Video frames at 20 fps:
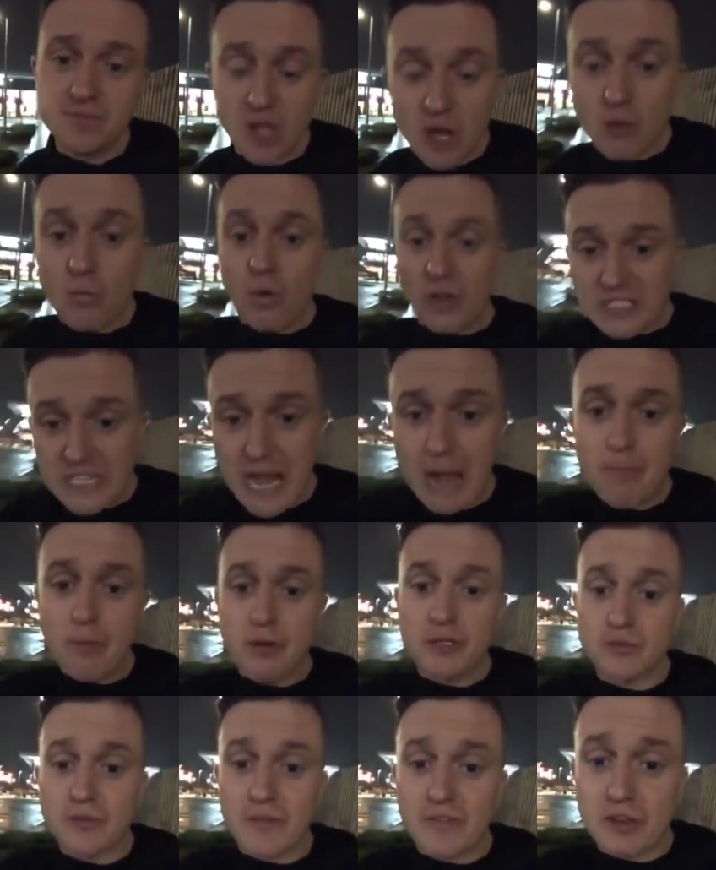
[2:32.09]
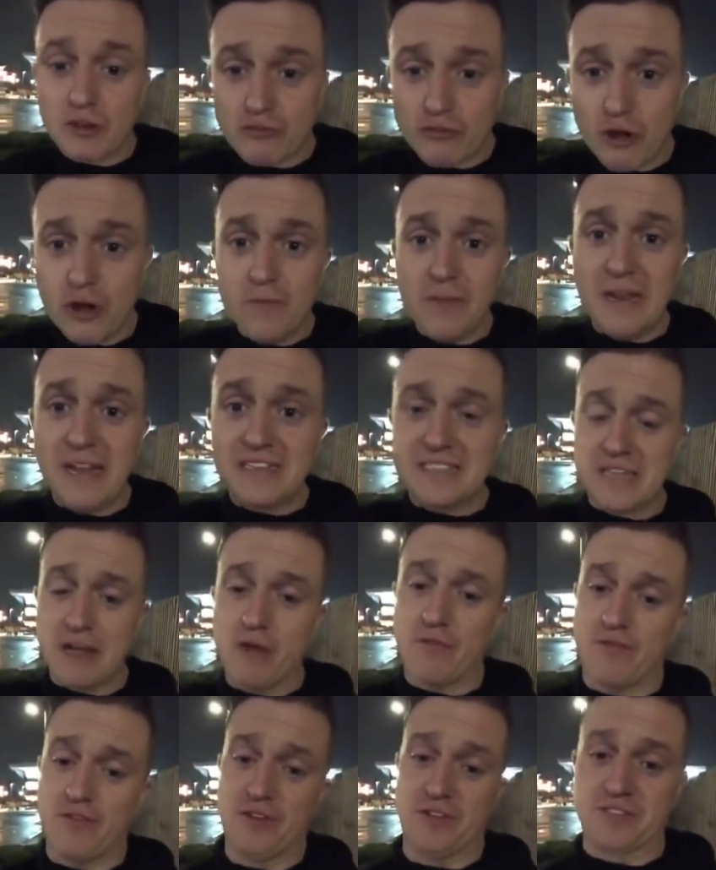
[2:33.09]
Look what's happened with the grooming in
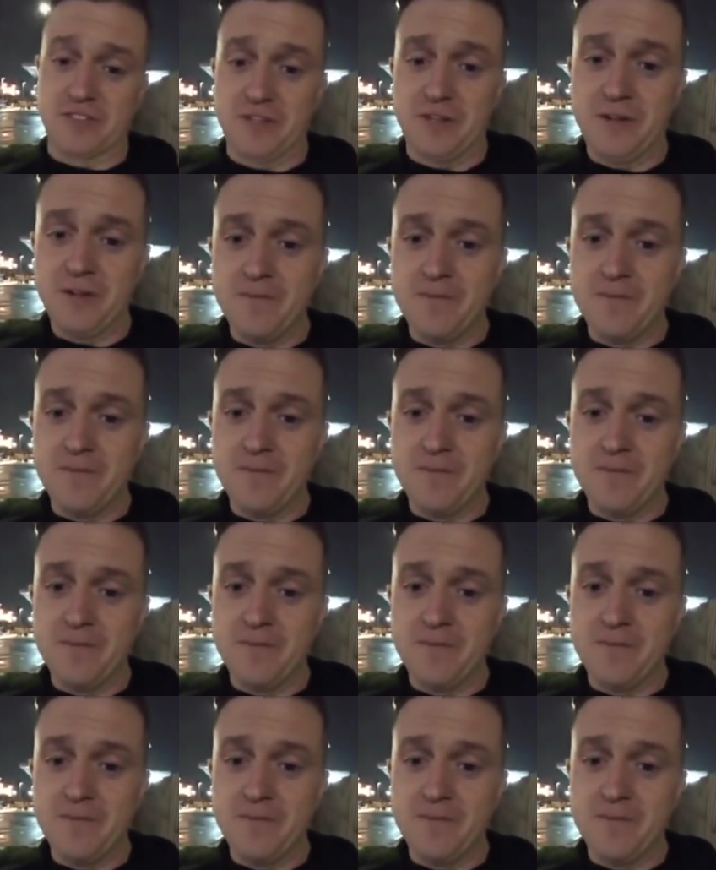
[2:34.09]
Telford.